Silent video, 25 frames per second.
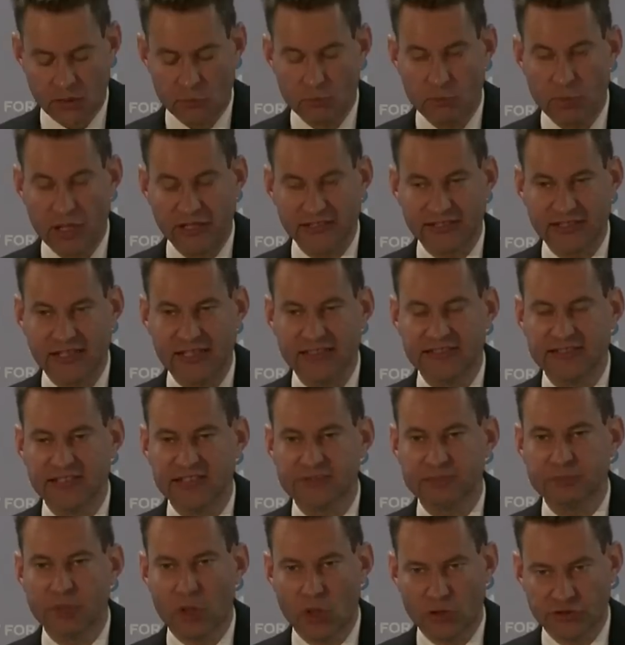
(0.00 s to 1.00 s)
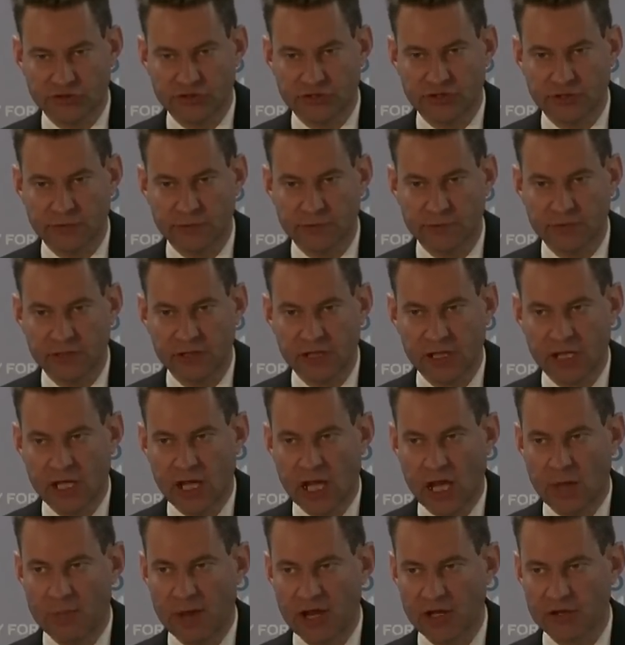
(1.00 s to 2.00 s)
but it is positive
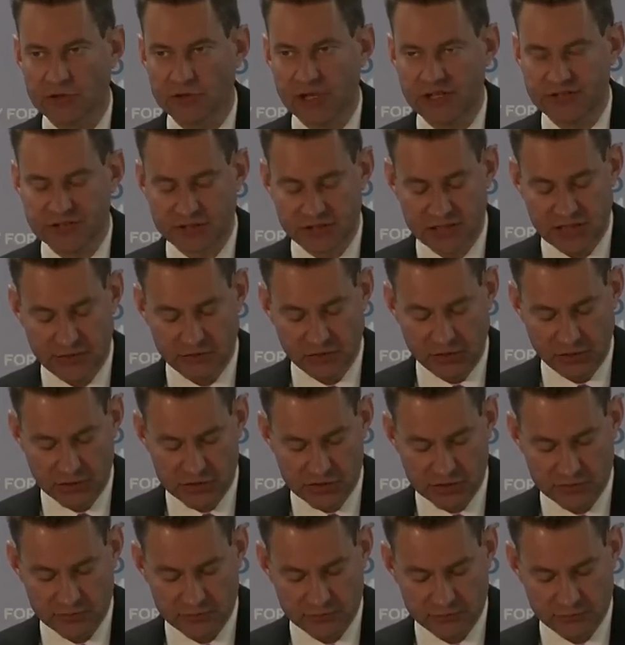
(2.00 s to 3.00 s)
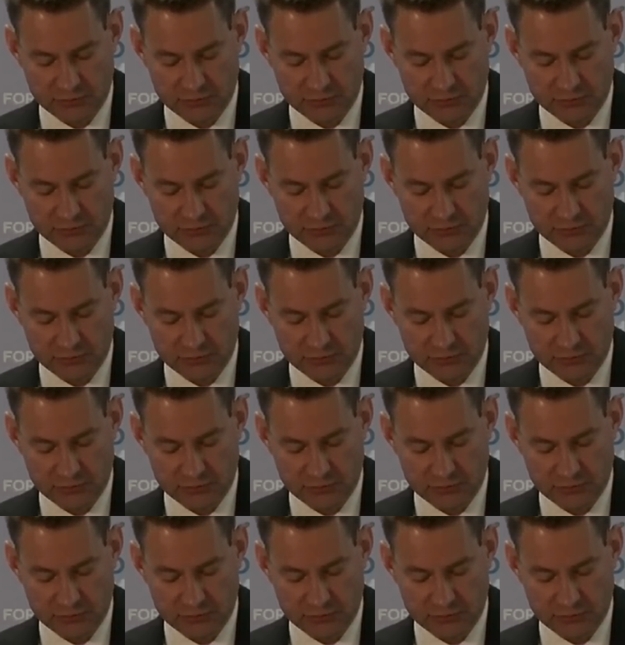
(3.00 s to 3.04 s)
about greater devolution.